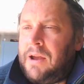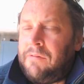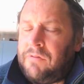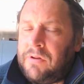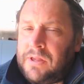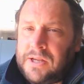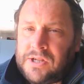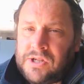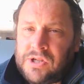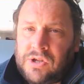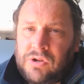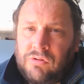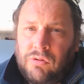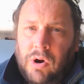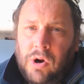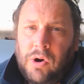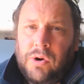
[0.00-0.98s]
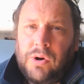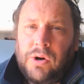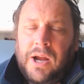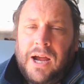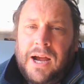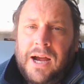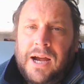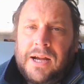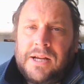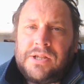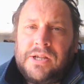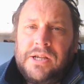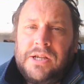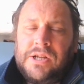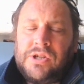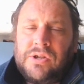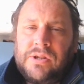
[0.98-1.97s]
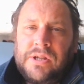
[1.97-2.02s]
everything is thrown at
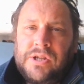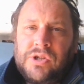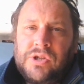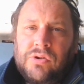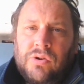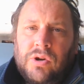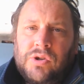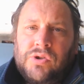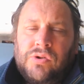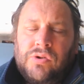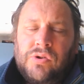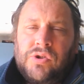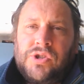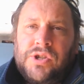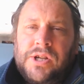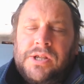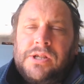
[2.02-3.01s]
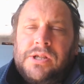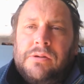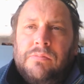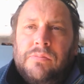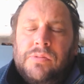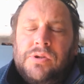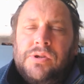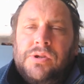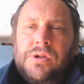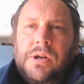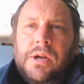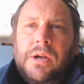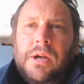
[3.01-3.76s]
each of these grassroots systems